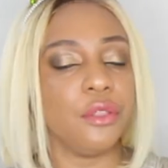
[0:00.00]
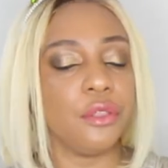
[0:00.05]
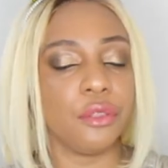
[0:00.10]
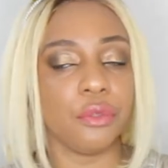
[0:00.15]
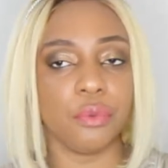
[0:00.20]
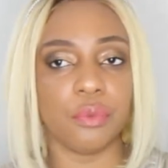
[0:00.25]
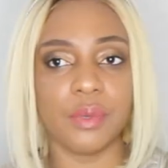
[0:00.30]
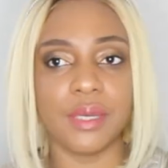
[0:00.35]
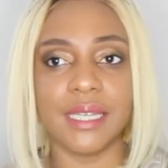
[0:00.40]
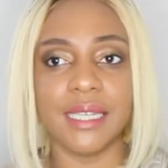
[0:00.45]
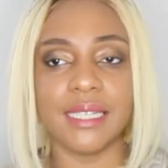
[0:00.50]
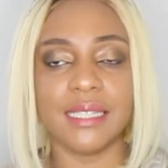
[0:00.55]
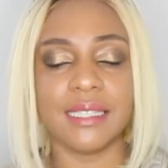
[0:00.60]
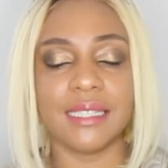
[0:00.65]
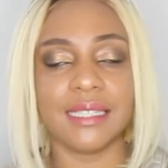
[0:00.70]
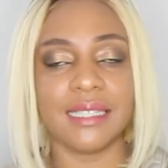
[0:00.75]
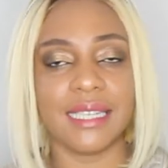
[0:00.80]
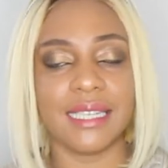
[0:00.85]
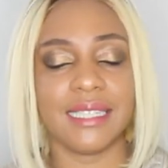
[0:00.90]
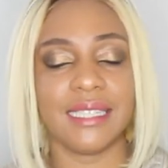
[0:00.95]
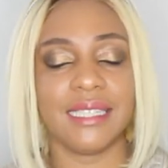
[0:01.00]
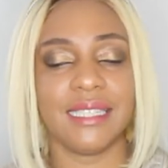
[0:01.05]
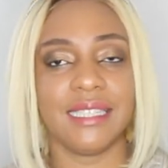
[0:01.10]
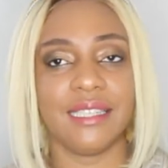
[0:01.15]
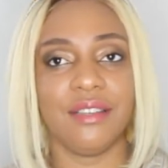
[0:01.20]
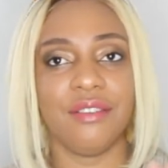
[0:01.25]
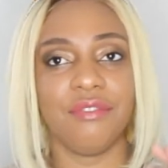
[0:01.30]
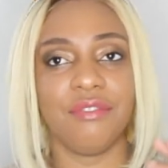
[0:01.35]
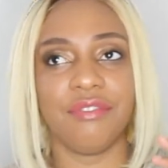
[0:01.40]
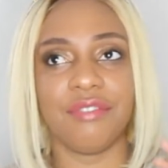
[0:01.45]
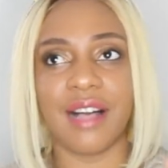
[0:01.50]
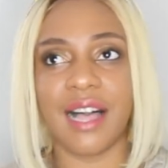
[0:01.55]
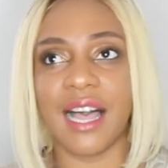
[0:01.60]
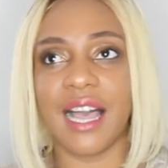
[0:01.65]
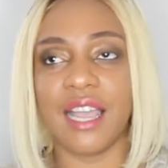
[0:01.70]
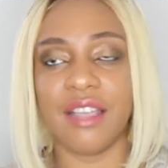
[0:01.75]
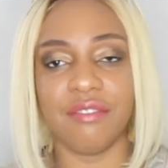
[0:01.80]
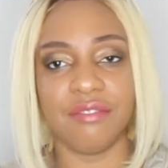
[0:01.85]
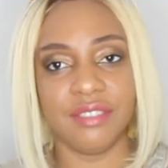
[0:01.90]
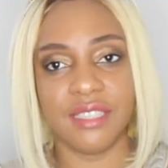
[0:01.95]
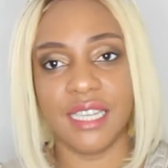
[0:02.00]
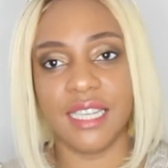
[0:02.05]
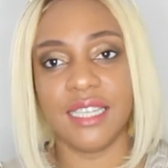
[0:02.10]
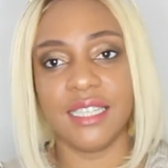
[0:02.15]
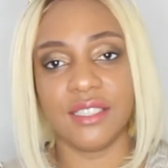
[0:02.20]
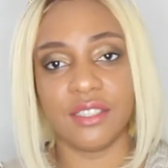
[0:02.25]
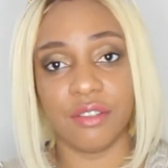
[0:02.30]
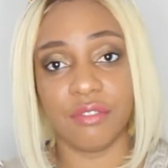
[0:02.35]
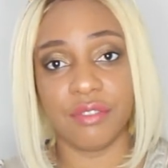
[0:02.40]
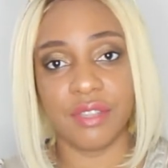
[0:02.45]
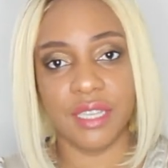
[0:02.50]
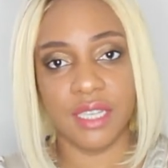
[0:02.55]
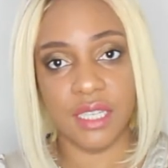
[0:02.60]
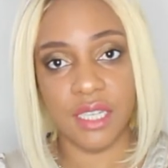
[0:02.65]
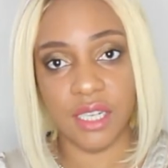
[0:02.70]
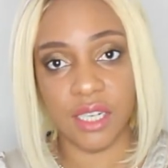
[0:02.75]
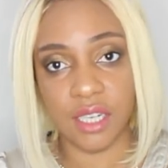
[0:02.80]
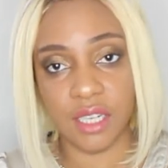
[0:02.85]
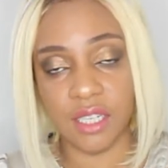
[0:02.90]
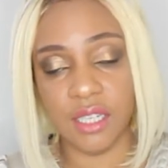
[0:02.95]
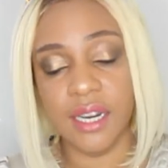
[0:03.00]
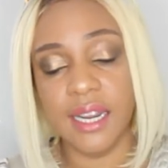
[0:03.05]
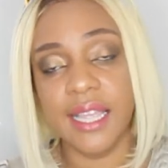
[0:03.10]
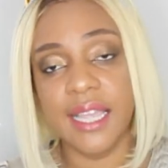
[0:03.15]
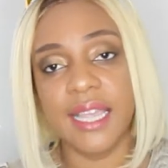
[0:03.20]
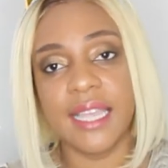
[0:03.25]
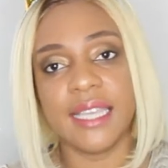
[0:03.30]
365 days of the year